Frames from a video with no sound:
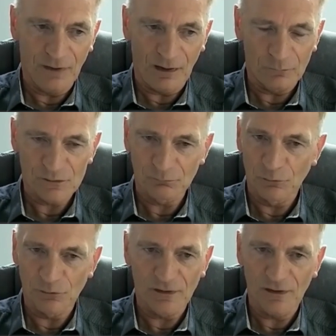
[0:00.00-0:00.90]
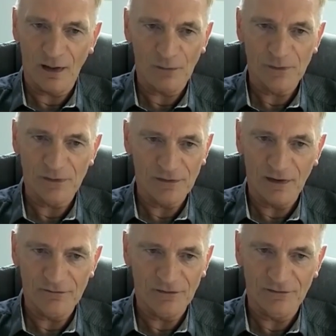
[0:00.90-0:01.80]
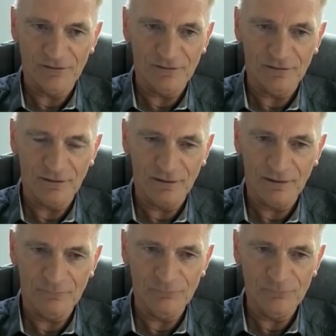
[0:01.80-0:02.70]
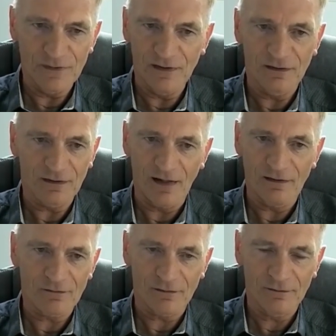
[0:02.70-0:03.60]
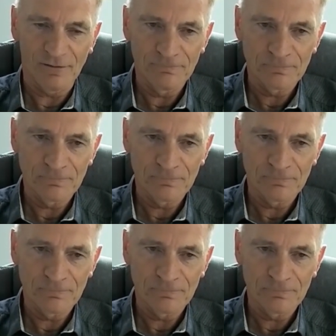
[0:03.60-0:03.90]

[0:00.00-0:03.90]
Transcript: I was more than happy that I didn't hear anything.